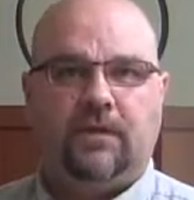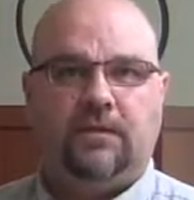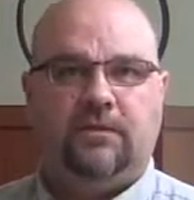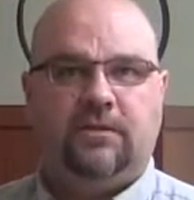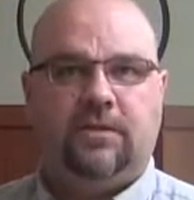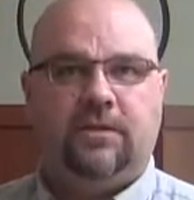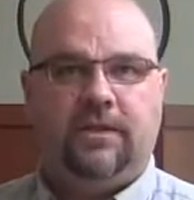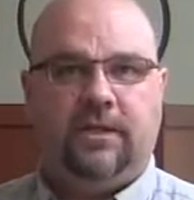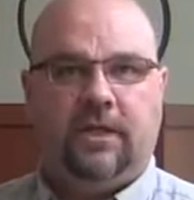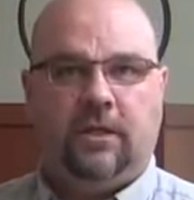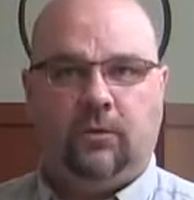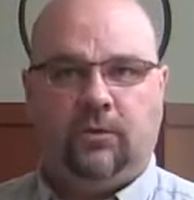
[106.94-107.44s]

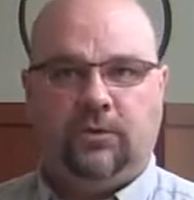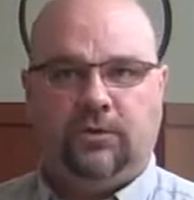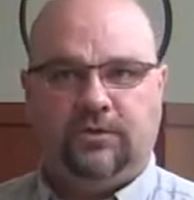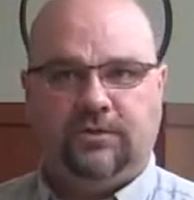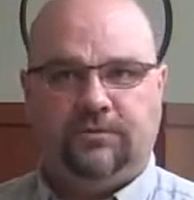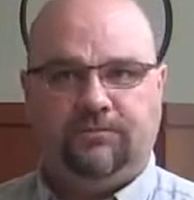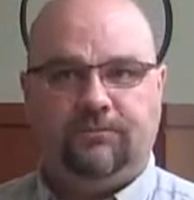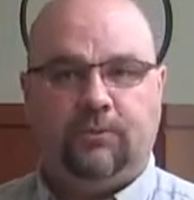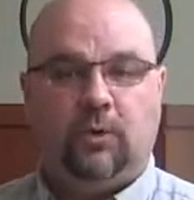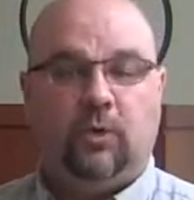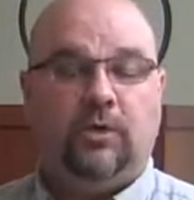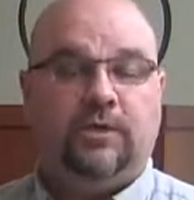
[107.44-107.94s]
to the
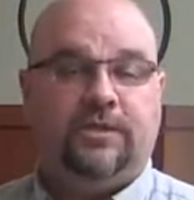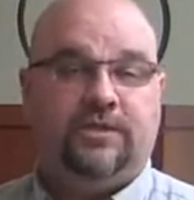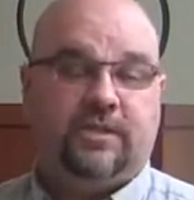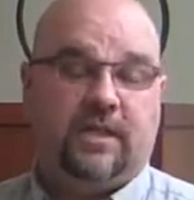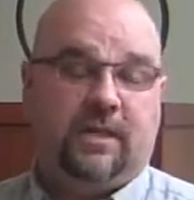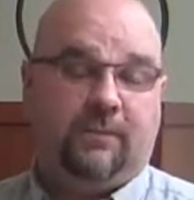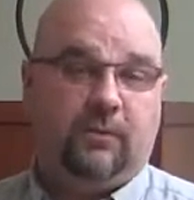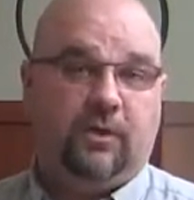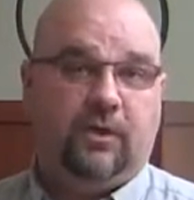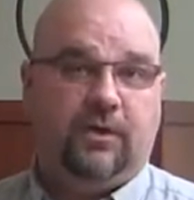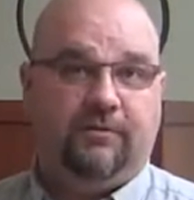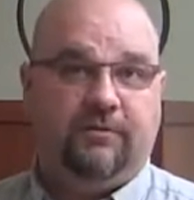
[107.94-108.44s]
owners, or a
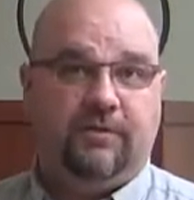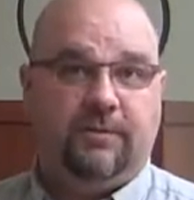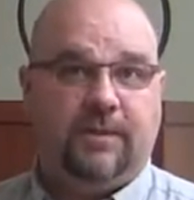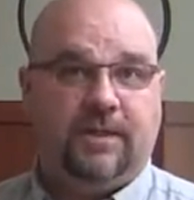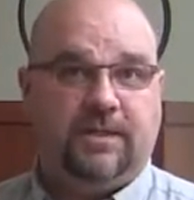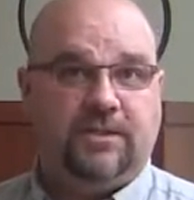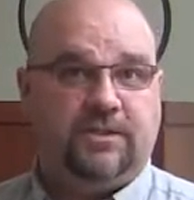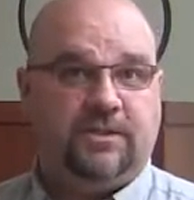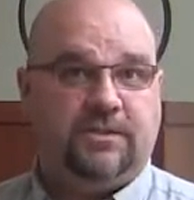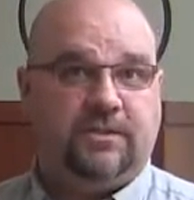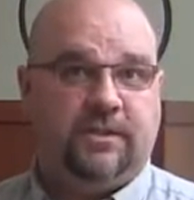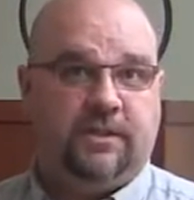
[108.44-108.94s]
summary of the
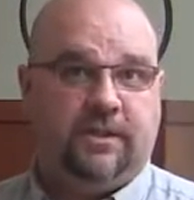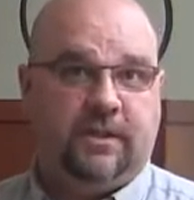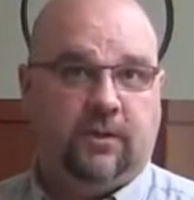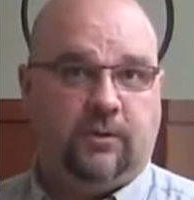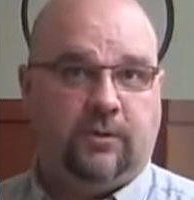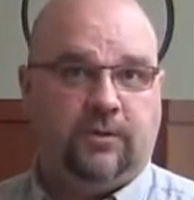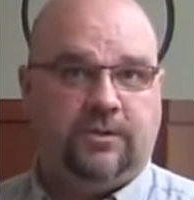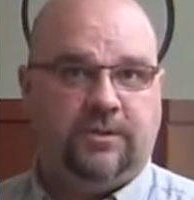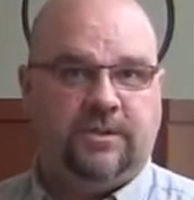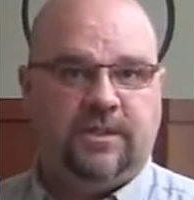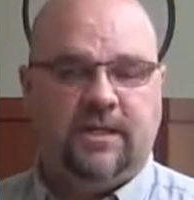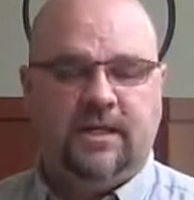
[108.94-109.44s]
budget to the
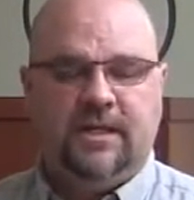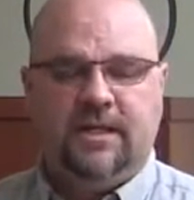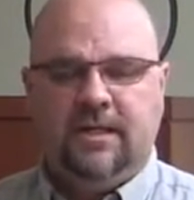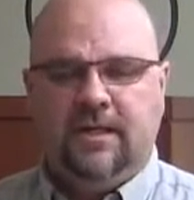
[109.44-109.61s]
owners.